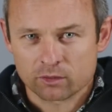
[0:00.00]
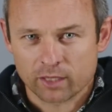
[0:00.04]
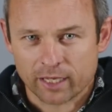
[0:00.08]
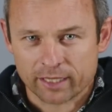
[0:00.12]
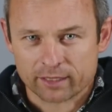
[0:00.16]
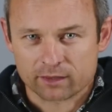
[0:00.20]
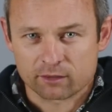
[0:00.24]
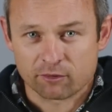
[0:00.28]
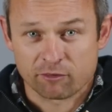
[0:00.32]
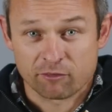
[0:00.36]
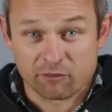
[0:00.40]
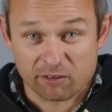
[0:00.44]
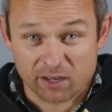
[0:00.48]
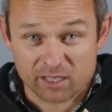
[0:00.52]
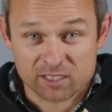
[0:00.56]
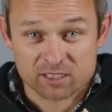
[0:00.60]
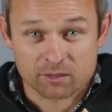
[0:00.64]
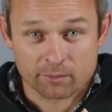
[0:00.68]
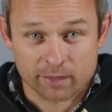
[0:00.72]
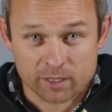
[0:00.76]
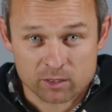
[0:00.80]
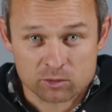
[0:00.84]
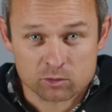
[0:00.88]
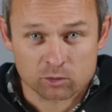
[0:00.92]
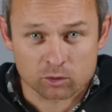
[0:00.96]
like the
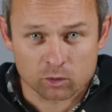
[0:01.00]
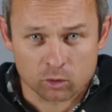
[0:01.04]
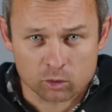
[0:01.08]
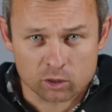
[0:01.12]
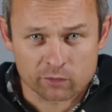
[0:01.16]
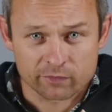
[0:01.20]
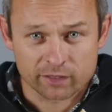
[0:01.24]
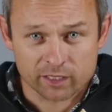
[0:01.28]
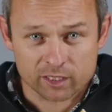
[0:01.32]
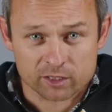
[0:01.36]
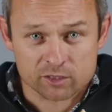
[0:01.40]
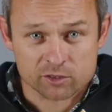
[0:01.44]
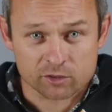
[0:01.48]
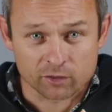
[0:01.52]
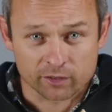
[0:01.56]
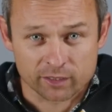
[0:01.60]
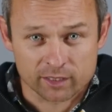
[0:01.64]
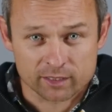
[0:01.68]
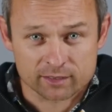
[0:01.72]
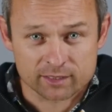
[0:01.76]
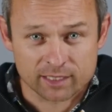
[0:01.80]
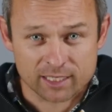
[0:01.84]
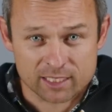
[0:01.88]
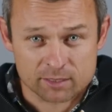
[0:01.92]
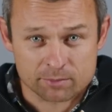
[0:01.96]
fundamental law of
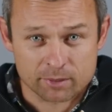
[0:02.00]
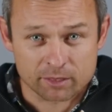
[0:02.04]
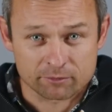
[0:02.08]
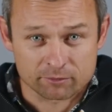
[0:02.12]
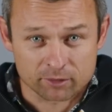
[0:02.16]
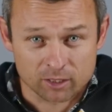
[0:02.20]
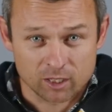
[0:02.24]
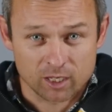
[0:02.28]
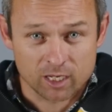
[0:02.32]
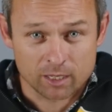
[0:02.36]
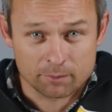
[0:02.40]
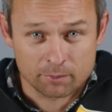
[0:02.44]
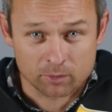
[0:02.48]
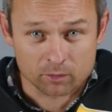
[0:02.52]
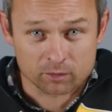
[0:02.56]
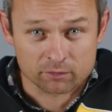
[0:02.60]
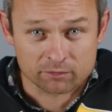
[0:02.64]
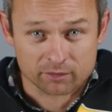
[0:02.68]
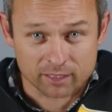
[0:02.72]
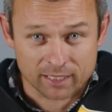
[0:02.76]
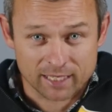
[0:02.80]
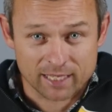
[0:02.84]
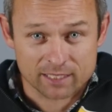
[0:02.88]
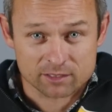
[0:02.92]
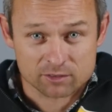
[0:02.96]
electronics that has been relied upon
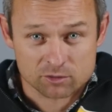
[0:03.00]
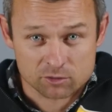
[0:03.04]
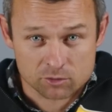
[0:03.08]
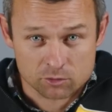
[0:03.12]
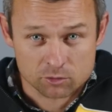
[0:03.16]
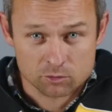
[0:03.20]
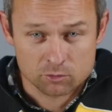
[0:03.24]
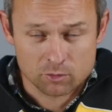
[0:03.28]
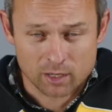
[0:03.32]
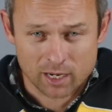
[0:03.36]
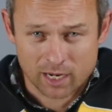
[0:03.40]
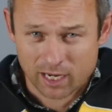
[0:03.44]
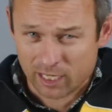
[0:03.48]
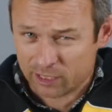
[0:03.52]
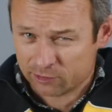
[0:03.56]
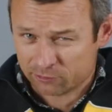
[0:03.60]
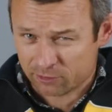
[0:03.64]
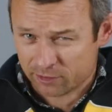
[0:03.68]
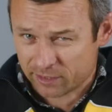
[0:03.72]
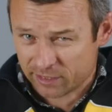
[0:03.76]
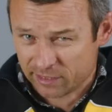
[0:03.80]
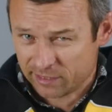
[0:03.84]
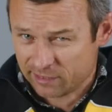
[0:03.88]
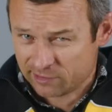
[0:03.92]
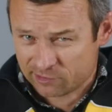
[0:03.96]
for the last
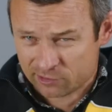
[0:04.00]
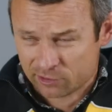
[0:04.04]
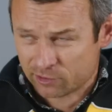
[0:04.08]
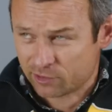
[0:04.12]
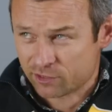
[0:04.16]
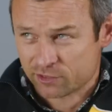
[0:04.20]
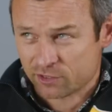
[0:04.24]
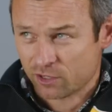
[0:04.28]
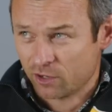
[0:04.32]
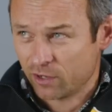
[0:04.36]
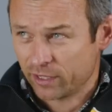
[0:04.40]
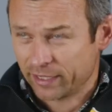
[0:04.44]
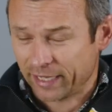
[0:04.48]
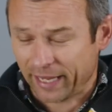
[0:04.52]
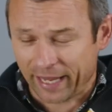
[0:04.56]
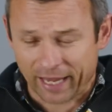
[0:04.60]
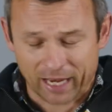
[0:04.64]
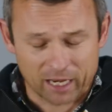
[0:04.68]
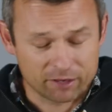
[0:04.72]
200 years to design